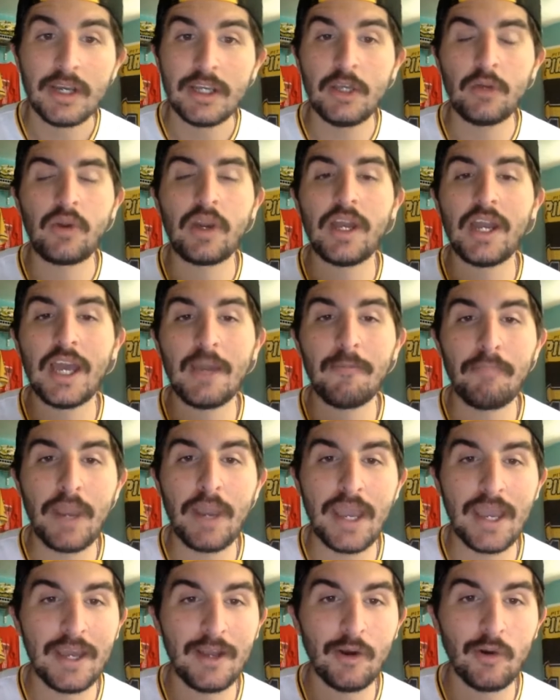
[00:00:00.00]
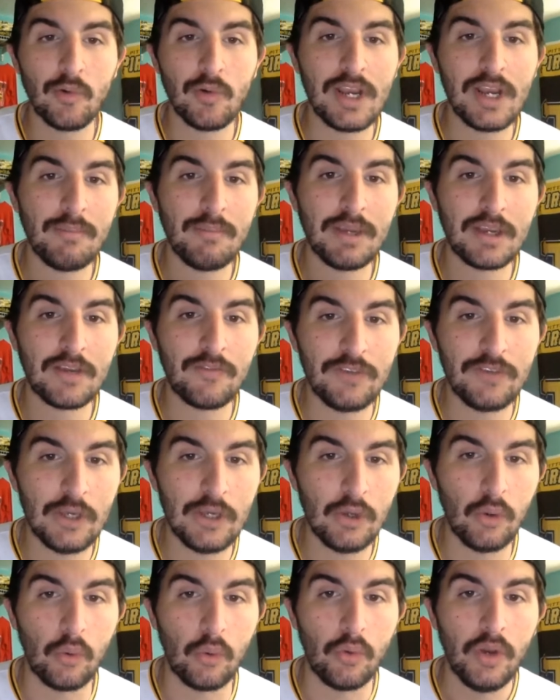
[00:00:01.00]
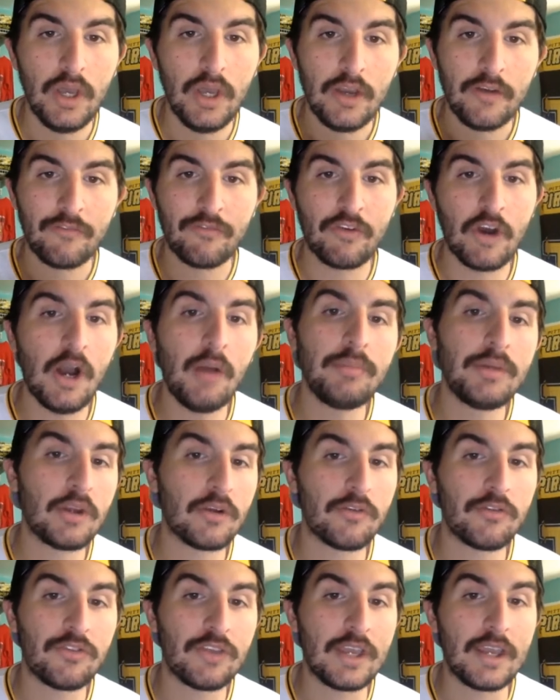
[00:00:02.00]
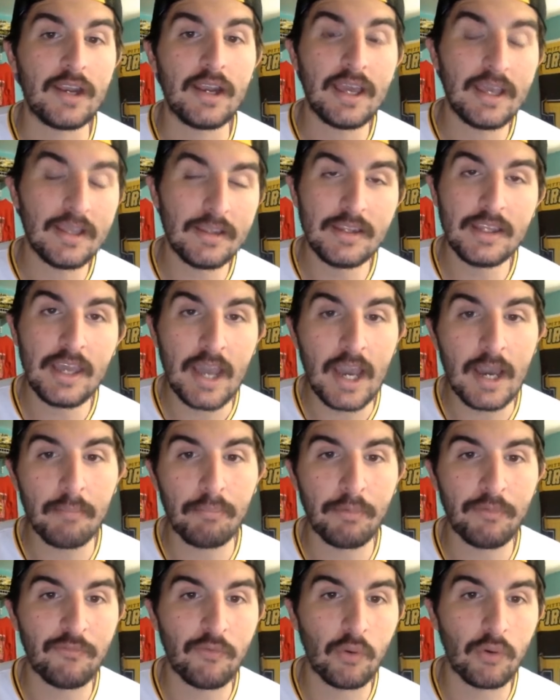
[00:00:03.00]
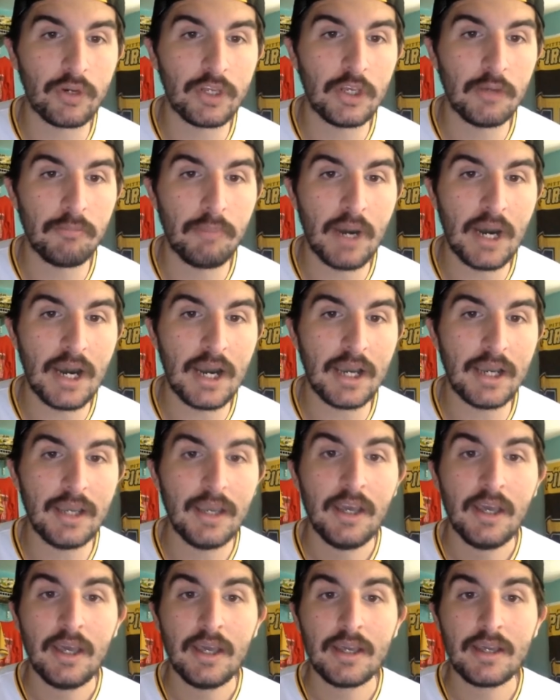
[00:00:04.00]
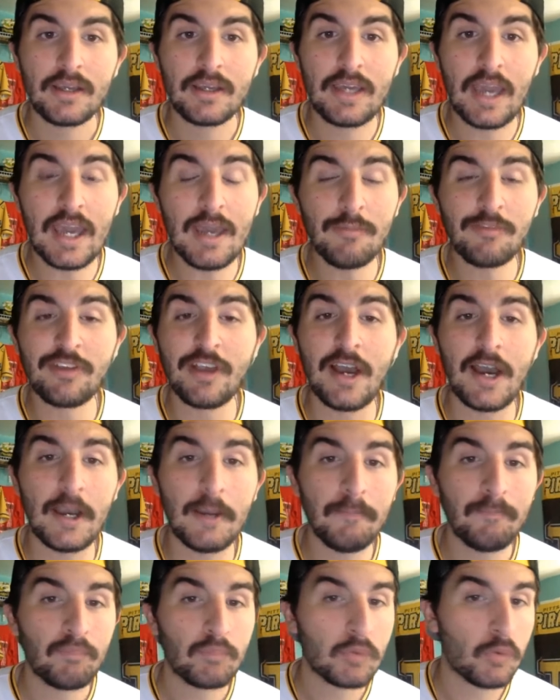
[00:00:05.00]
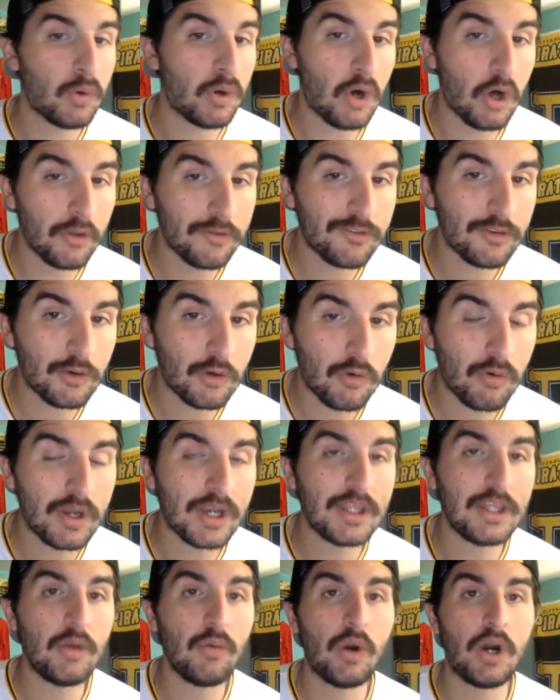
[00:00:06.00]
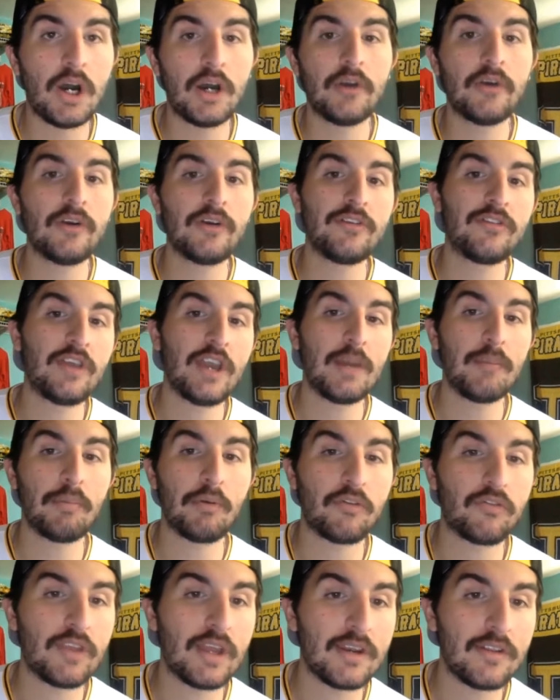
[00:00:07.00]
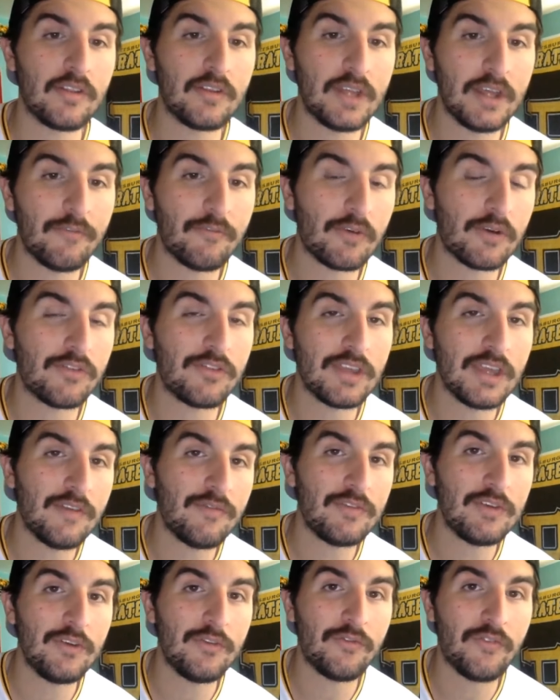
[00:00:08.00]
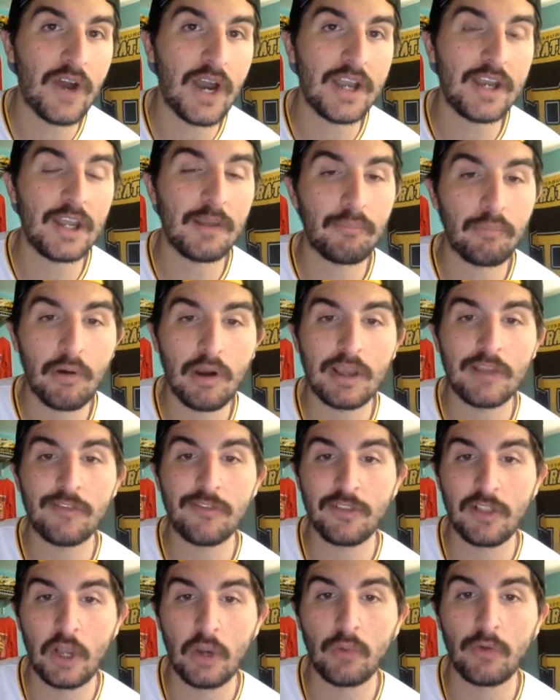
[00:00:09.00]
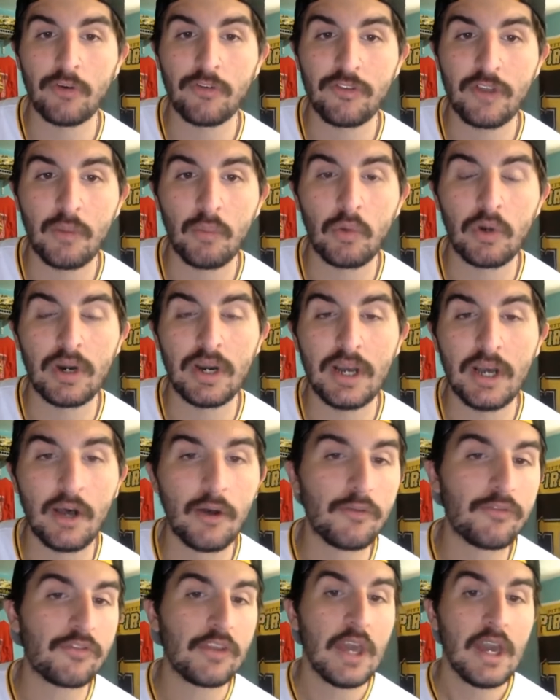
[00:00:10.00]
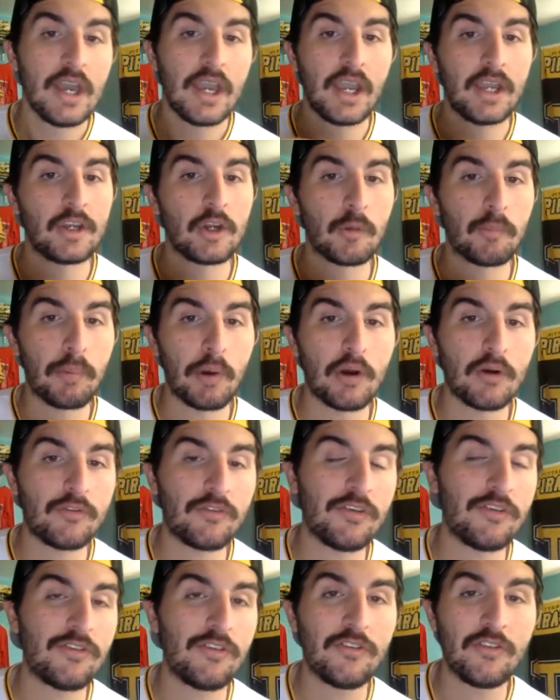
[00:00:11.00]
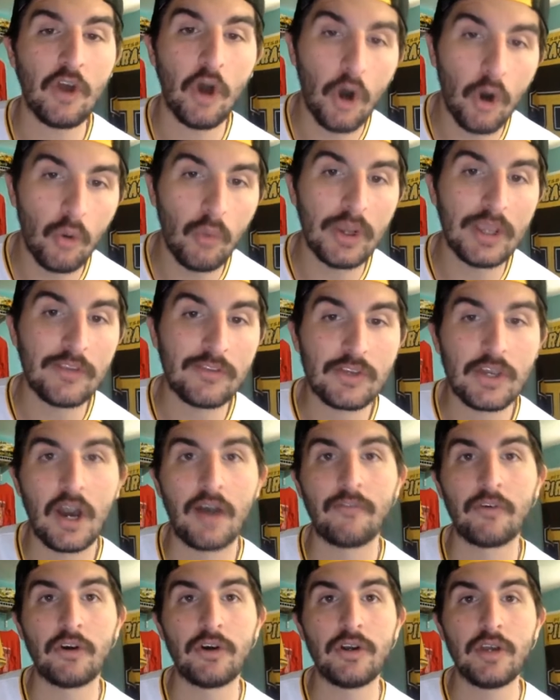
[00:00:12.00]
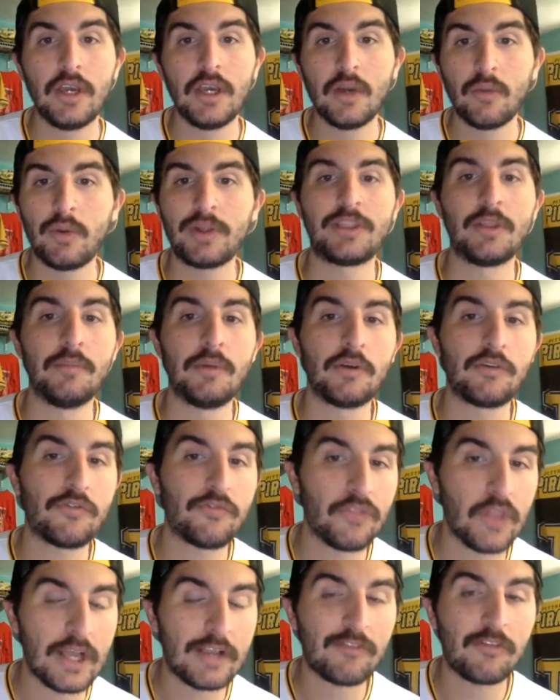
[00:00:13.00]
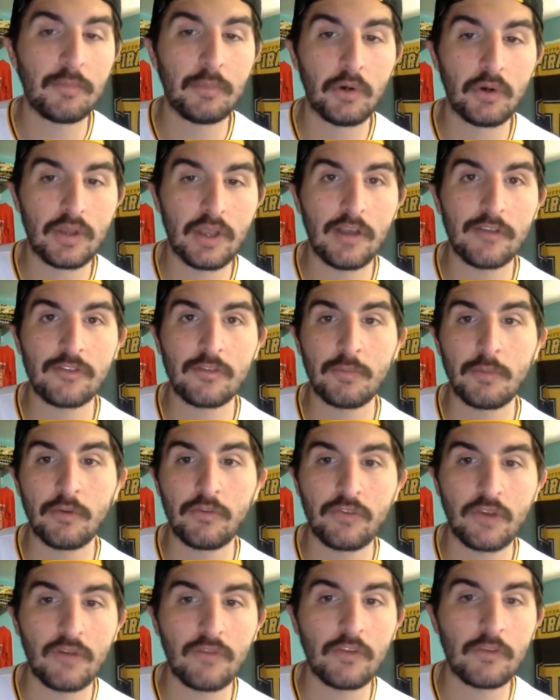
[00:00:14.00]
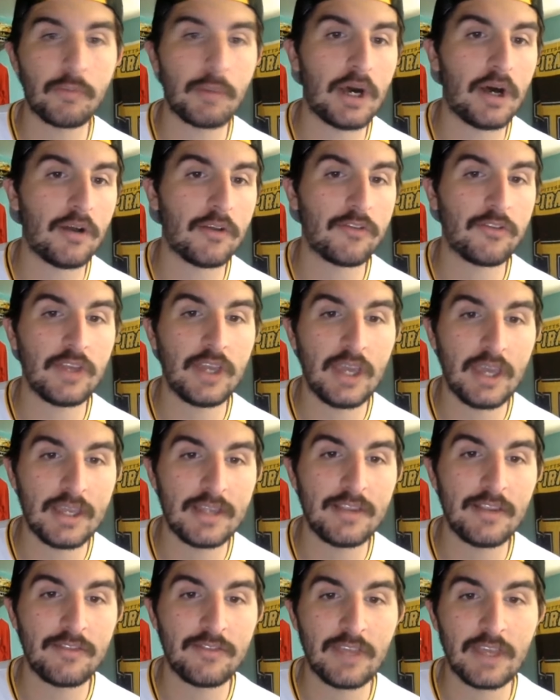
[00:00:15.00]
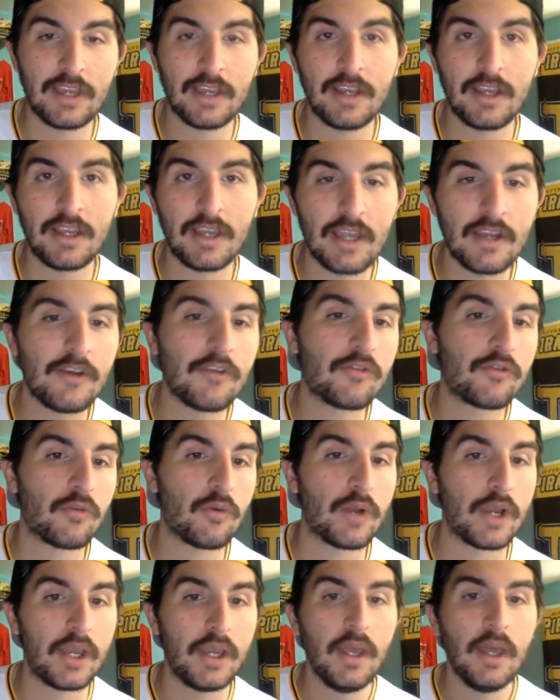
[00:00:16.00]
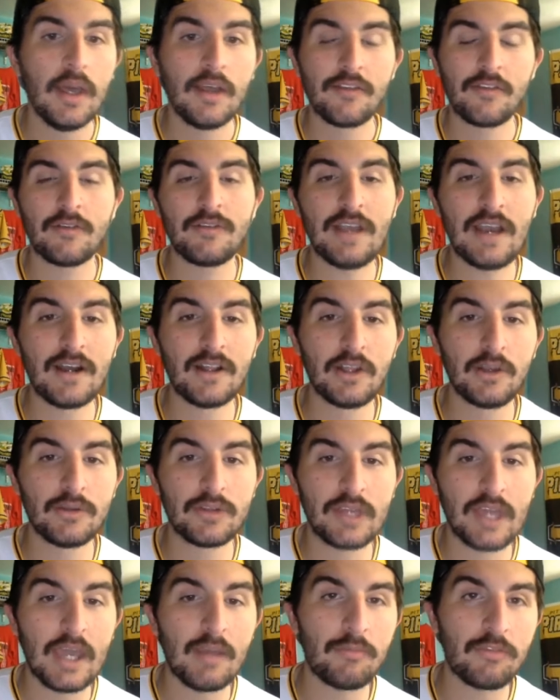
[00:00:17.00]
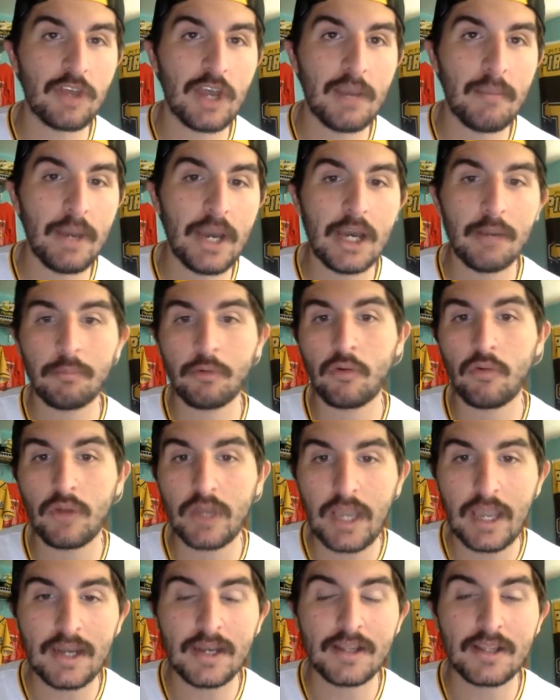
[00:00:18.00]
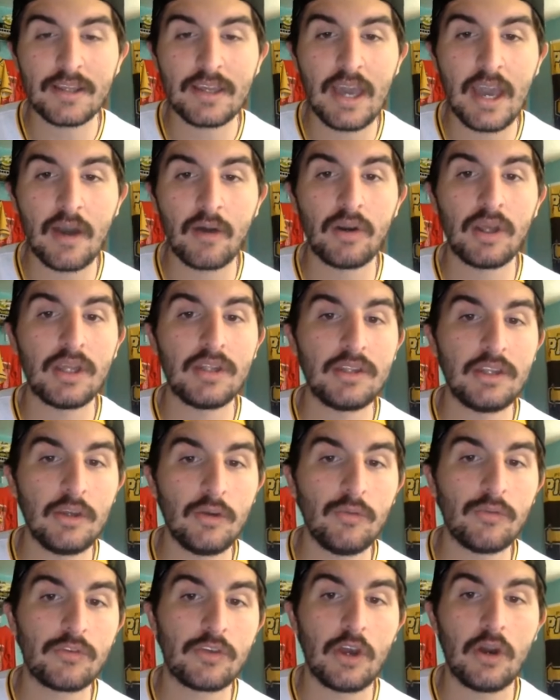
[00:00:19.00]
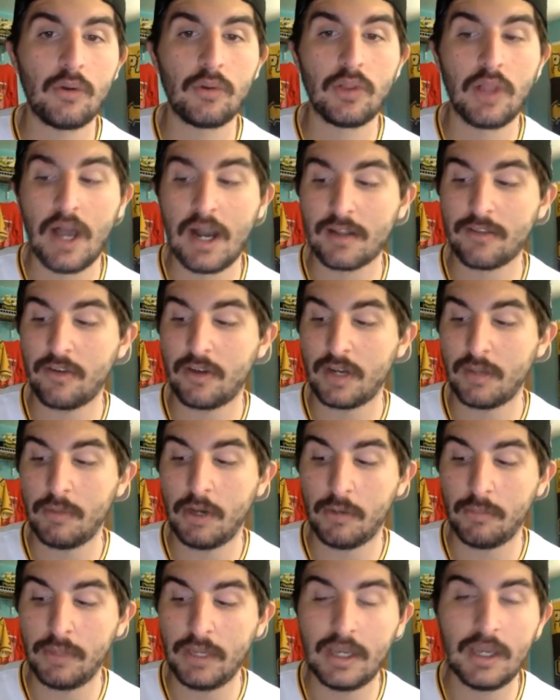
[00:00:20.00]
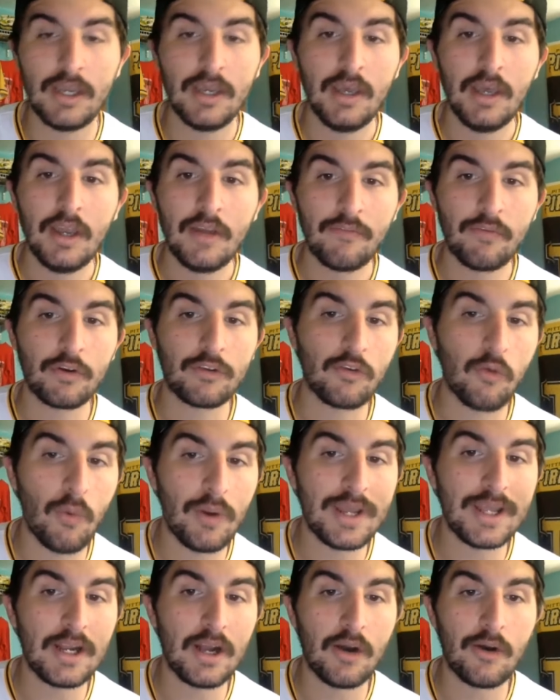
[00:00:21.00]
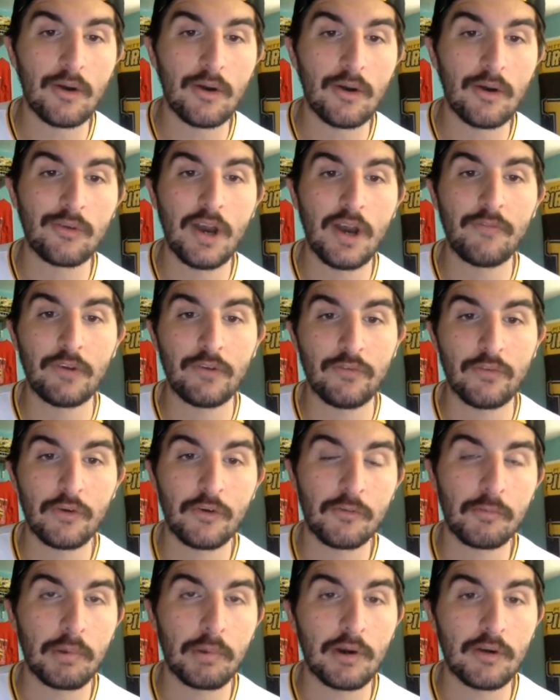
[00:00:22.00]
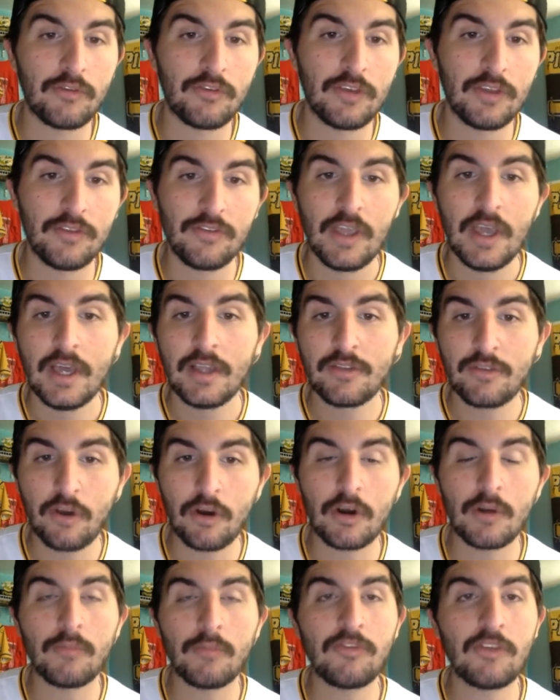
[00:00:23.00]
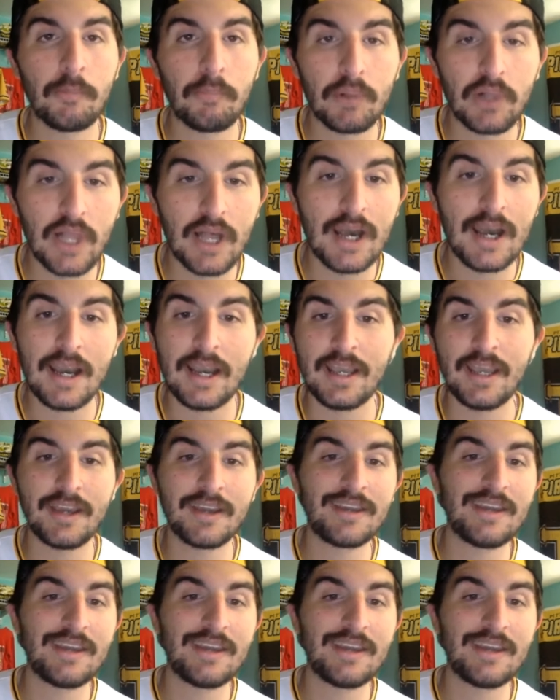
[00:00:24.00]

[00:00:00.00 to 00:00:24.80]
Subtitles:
You get a panoramic view from your seat in the app before you buy. Game Time will also credit you 110% of the difference if you find a price lower somewhere else, and your purchase is always covered with the most flexible customer service policy in the ticketing industry. So download the Game Time app, create an account, and use code LOCKEDONMLB for $20 off your first purchase. Terms apply.